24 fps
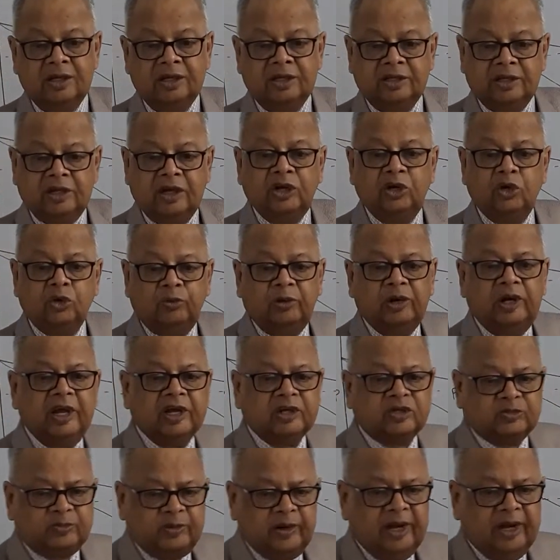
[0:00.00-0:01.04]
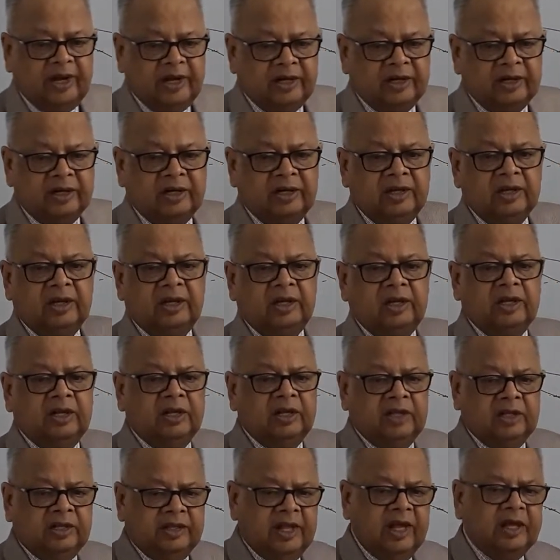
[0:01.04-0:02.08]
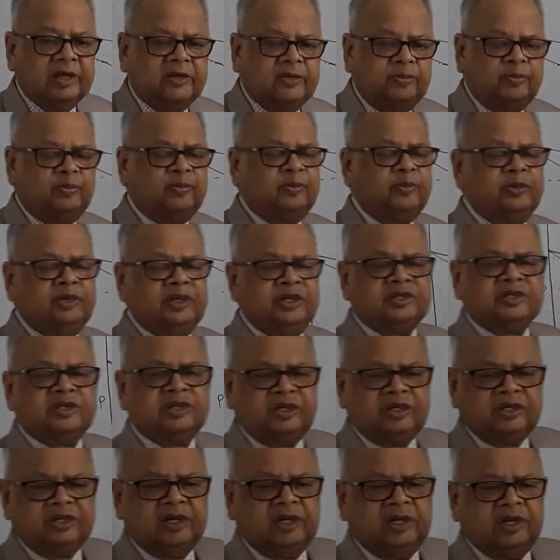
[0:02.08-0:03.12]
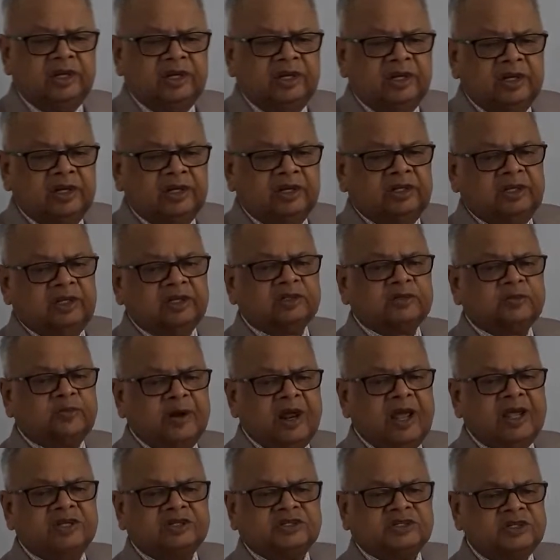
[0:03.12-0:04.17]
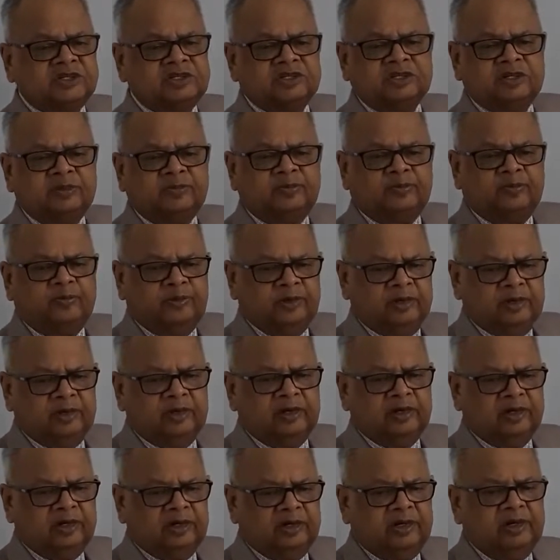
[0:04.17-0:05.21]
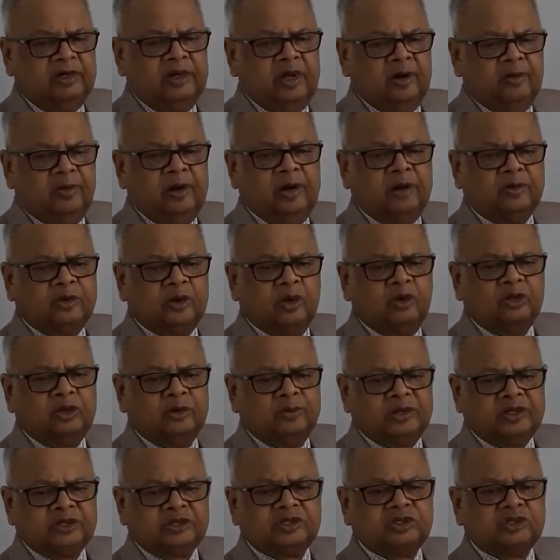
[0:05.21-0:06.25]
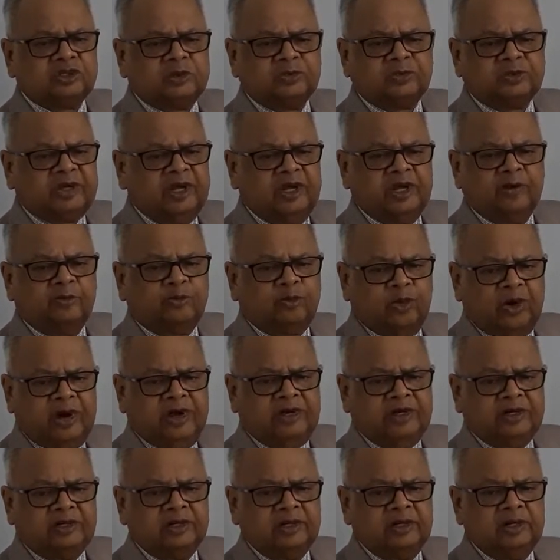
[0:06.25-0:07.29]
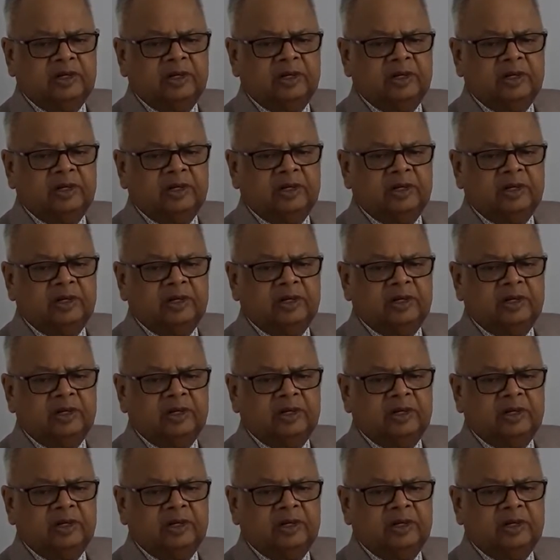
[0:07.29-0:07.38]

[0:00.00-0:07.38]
Then you will explain that this price is developed on the basis of king point.